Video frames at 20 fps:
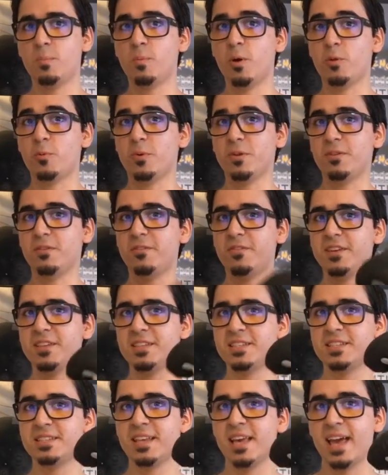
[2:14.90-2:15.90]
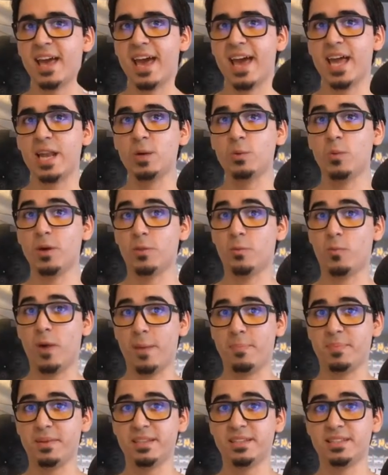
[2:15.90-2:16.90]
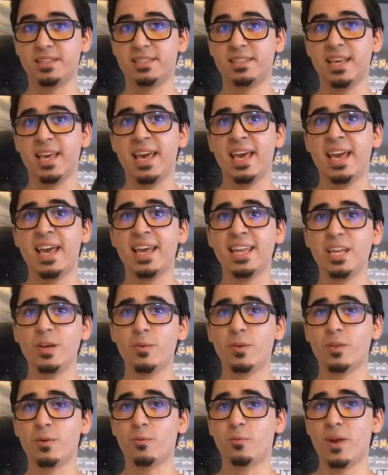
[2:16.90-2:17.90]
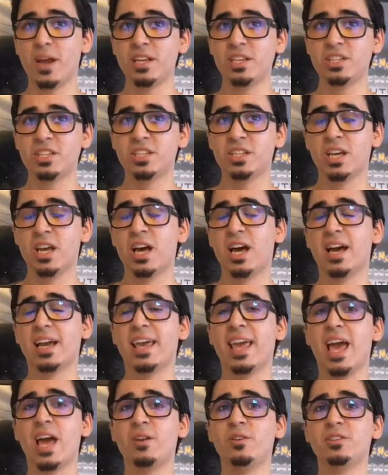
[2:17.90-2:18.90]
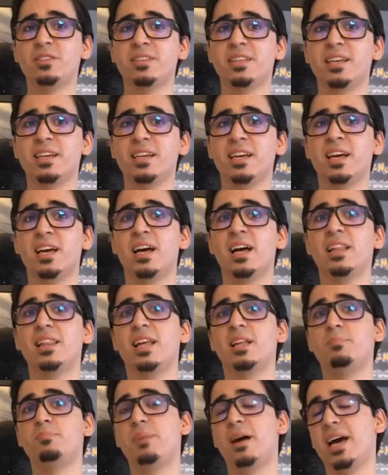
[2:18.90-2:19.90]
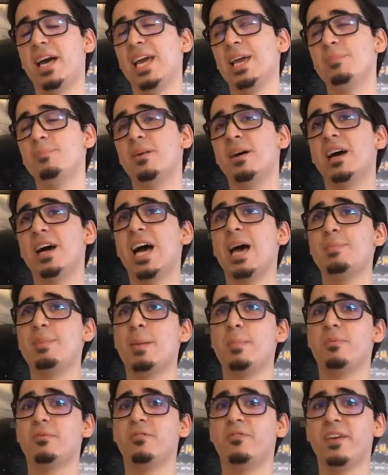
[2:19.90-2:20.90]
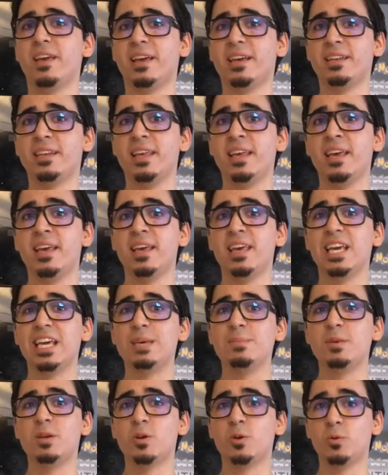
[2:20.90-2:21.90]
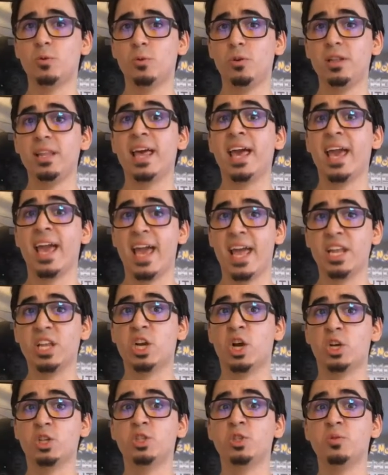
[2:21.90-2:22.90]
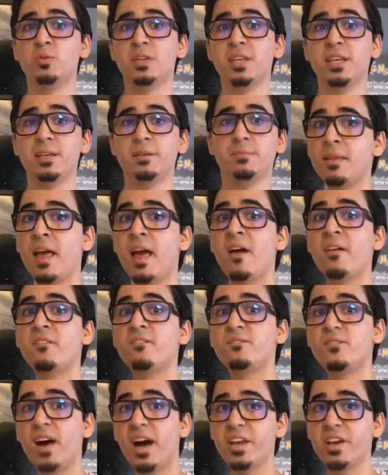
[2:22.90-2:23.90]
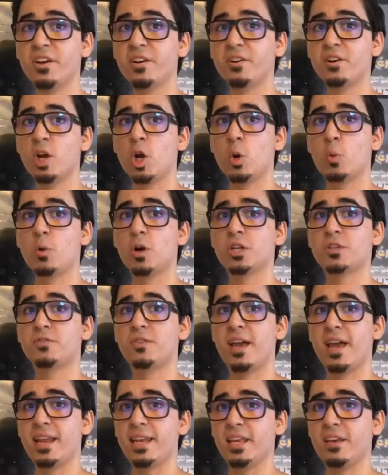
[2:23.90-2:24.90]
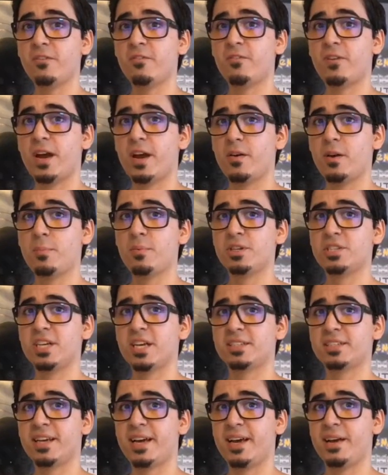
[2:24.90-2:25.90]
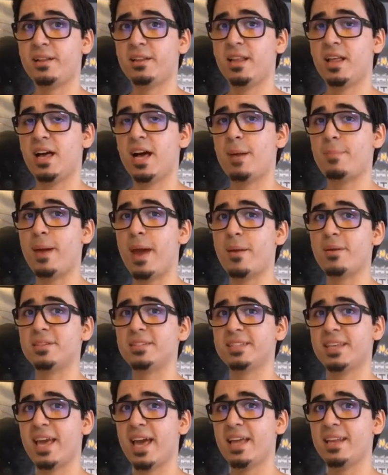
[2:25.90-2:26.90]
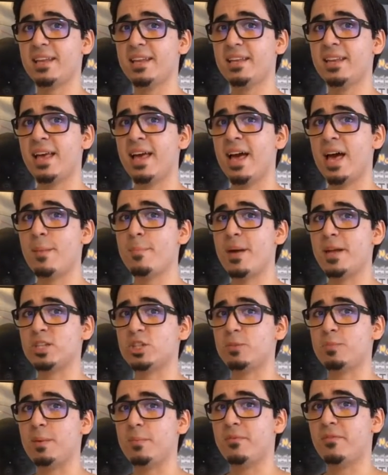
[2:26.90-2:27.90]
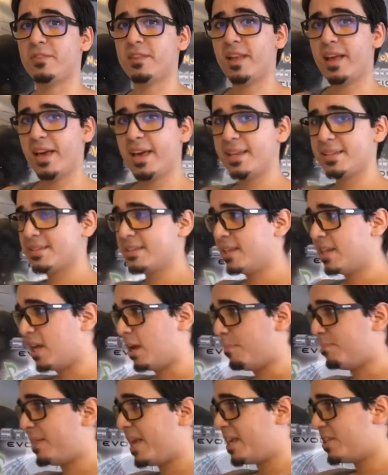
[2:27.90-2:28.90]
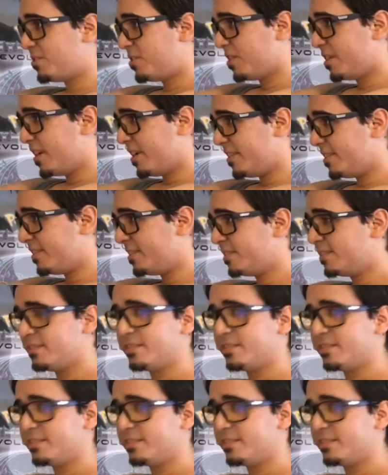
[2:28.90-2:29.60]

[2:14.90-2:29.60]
both with fists and with weapons. Hitting with a wrench, a candlestick, a lead pipe, a paper fan, it can be cruel and cartoony. Fired works for any fiery projectile, a pirate's cannon, a magical beam of light, a blaster gun.